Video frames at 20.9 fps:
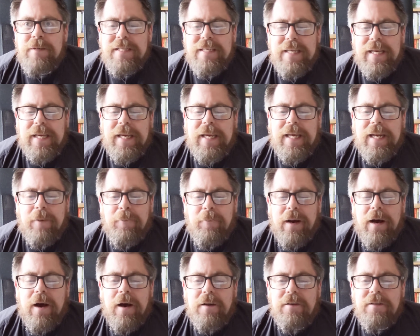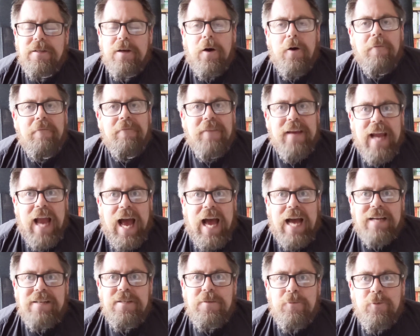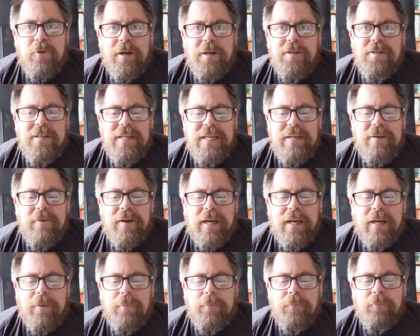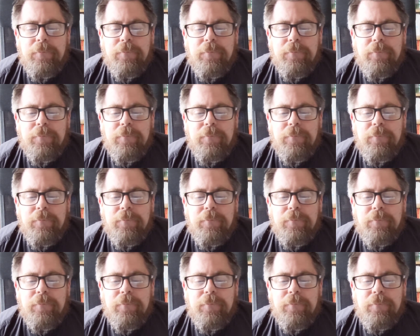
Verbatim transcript: particular part of the Axbridge Deanery.